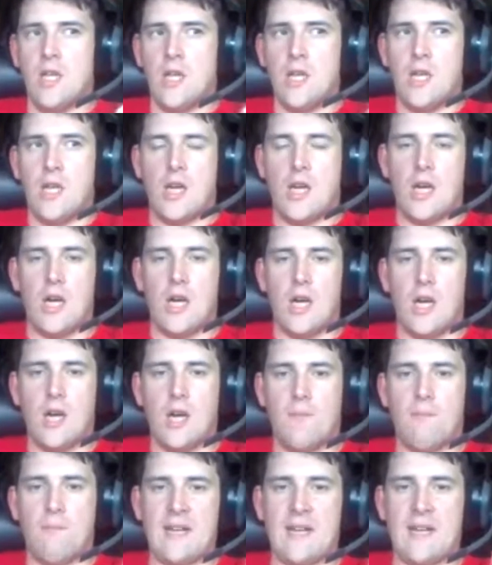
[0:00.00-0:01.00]

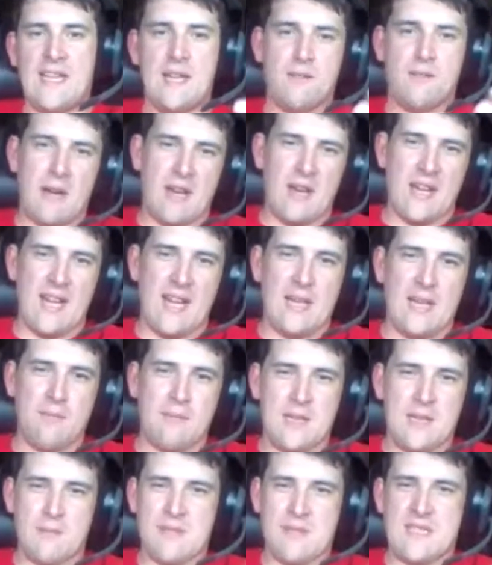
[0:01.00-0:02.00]
I get about 8
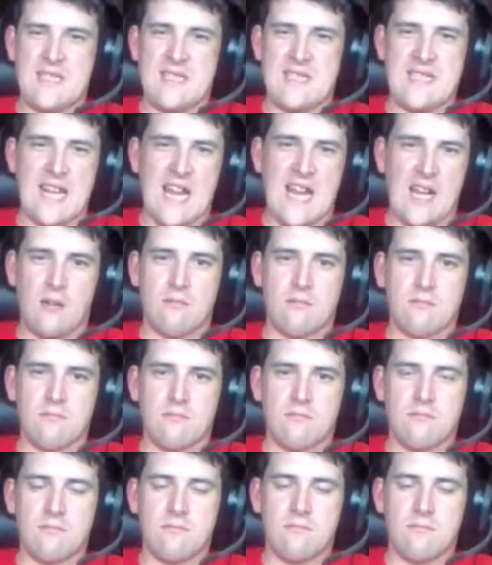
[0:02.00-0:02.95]
megabits down